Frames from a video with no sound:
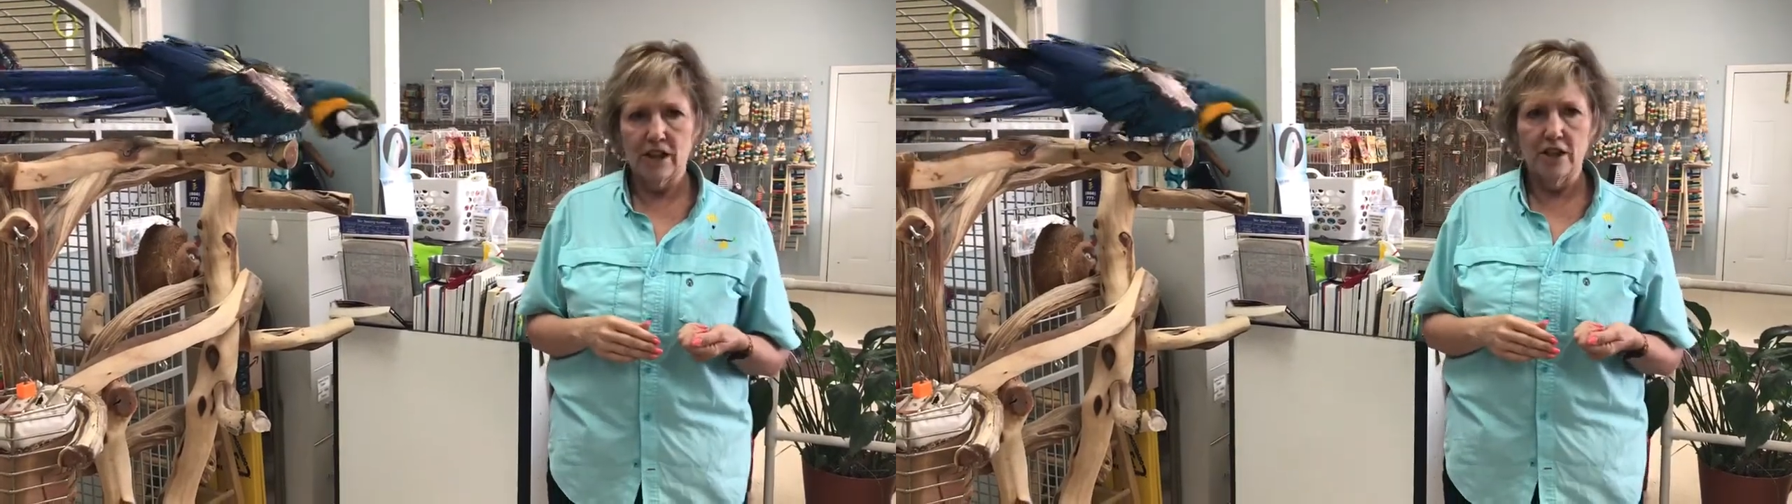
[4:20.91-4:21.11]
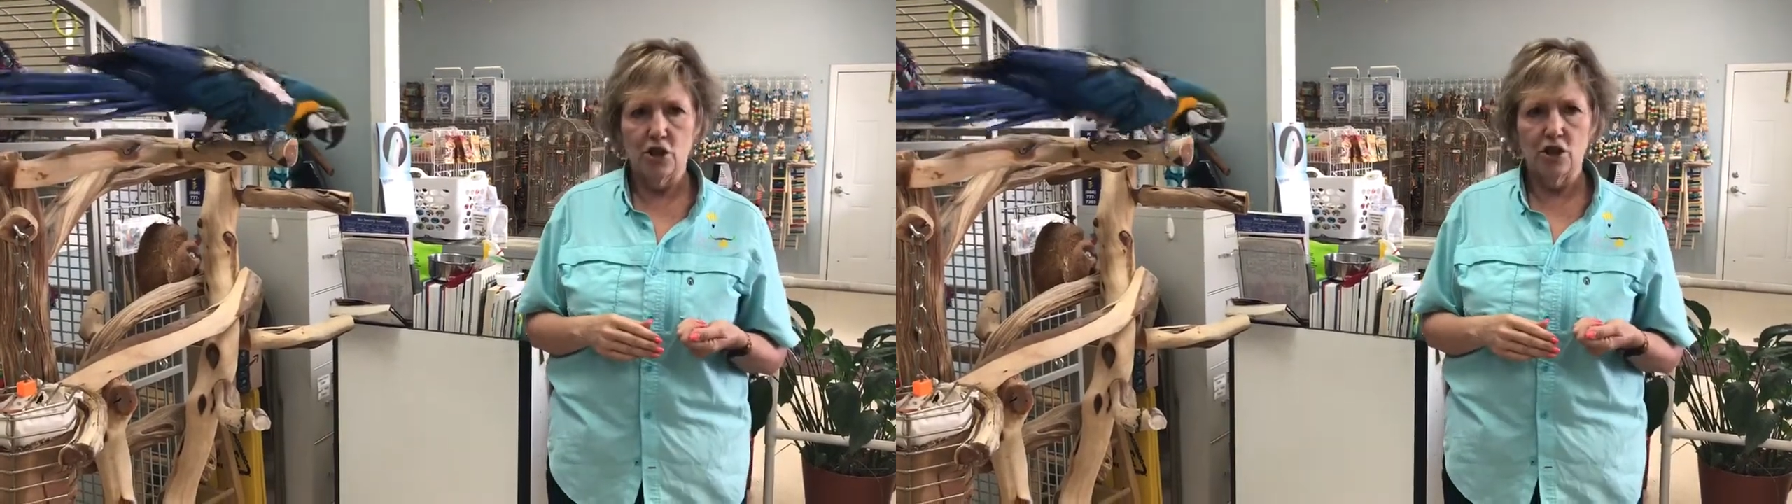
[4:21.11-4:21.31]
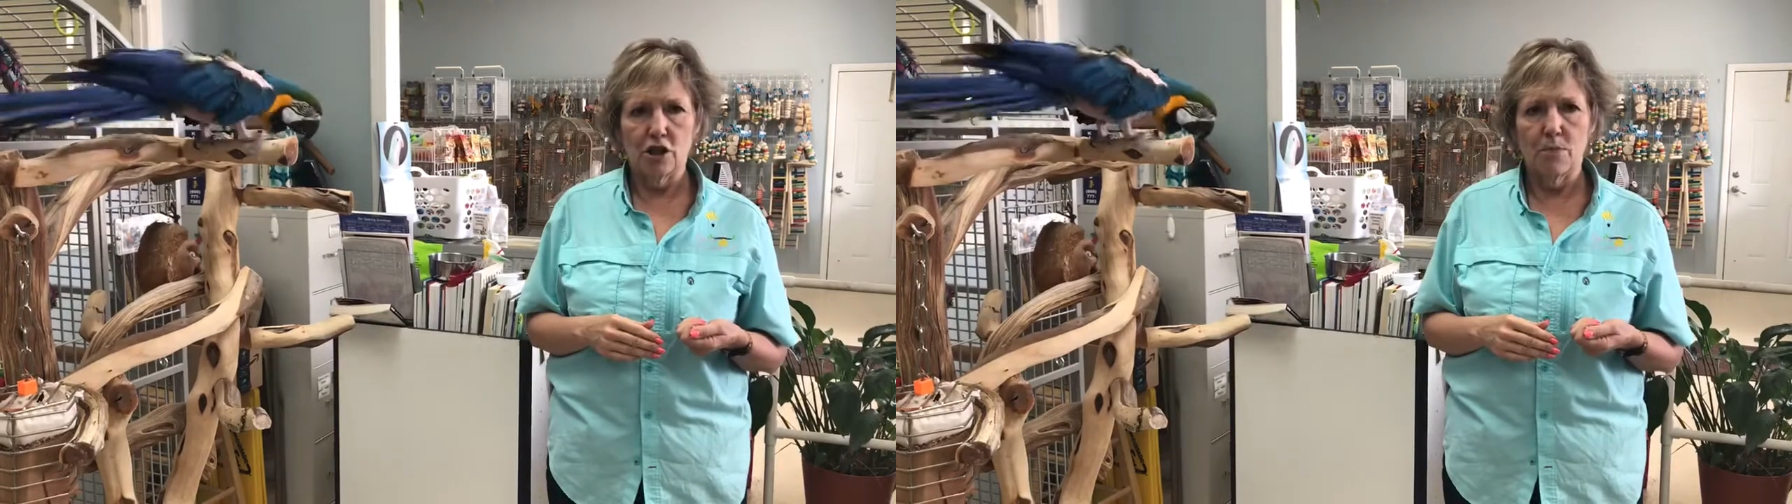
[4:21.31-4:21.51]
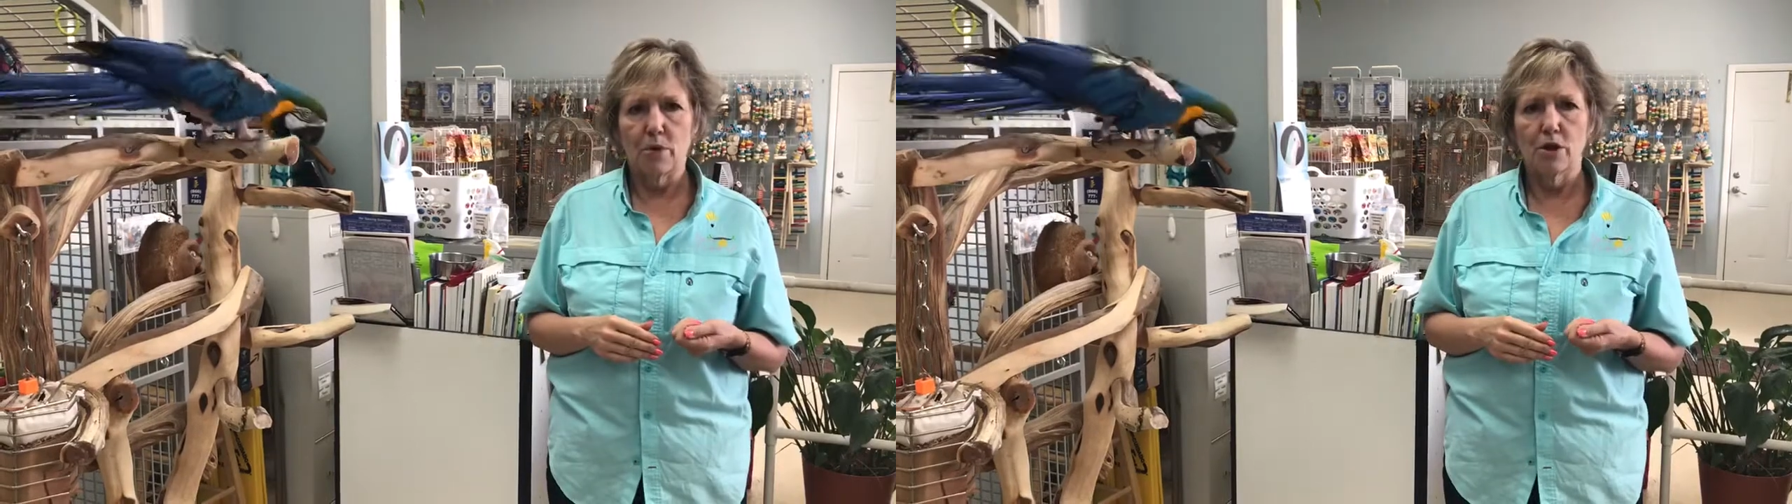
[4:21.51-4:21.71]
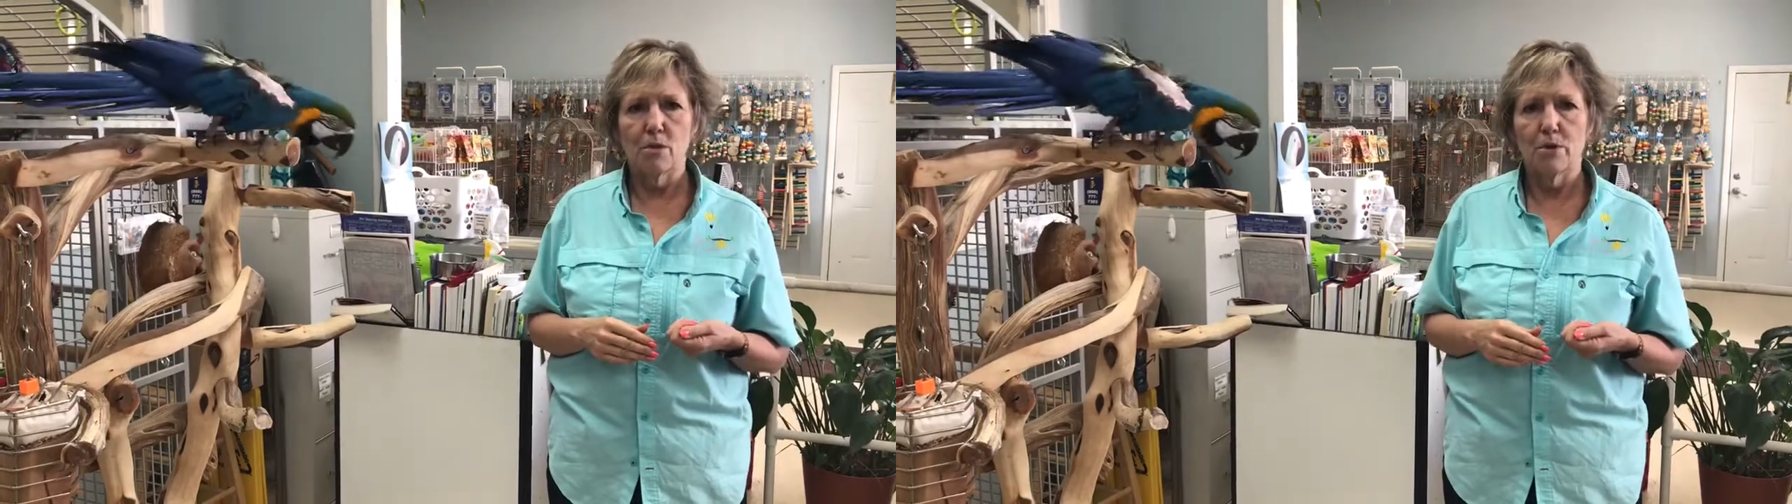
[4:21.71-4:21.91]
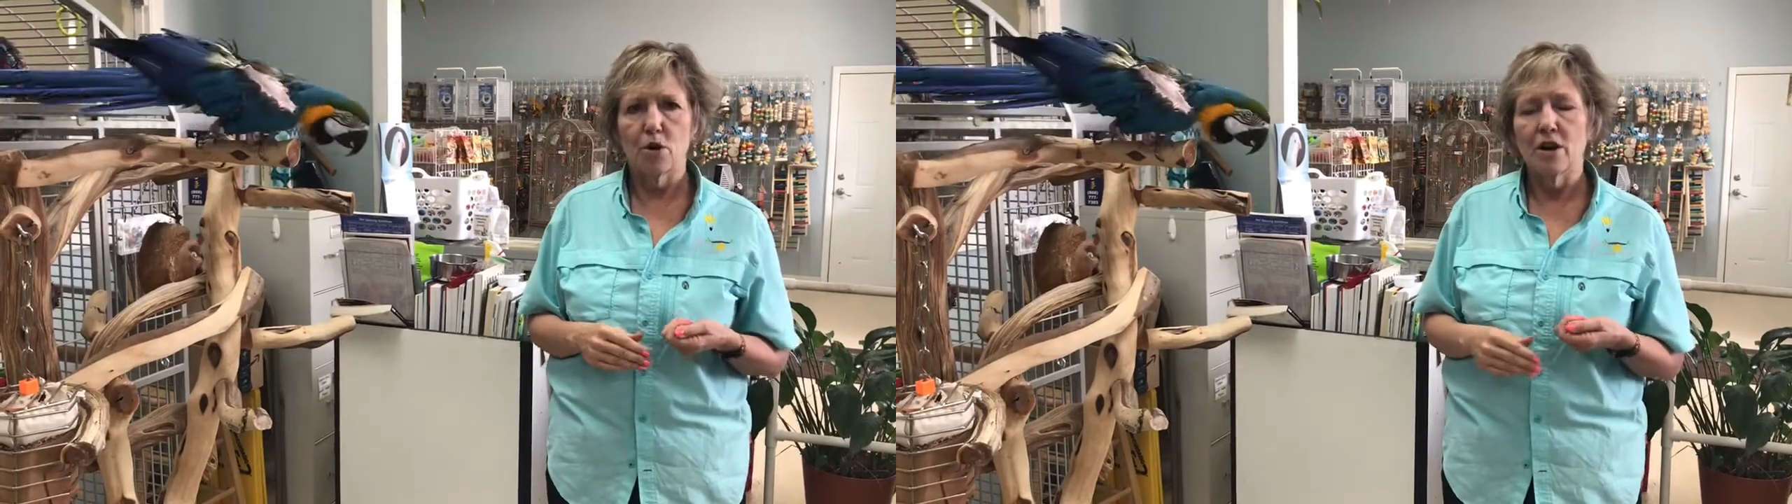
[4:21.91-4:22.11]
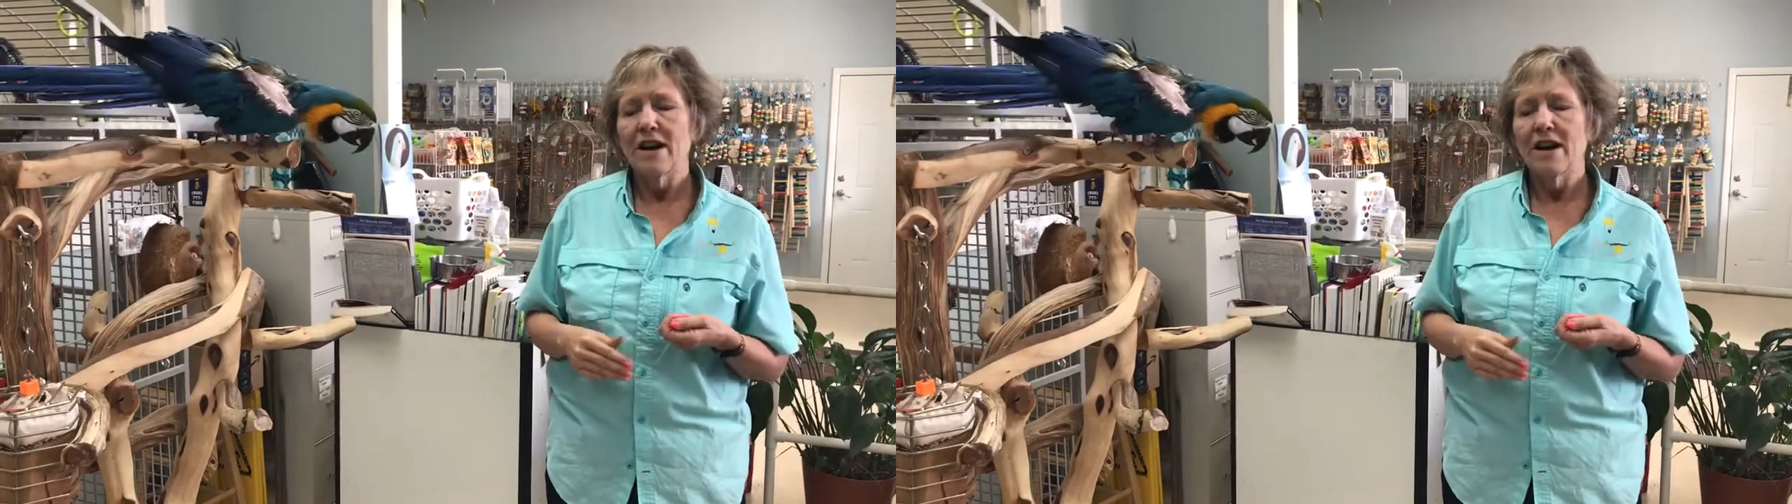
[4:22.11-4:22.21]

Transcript: relationship with your bird.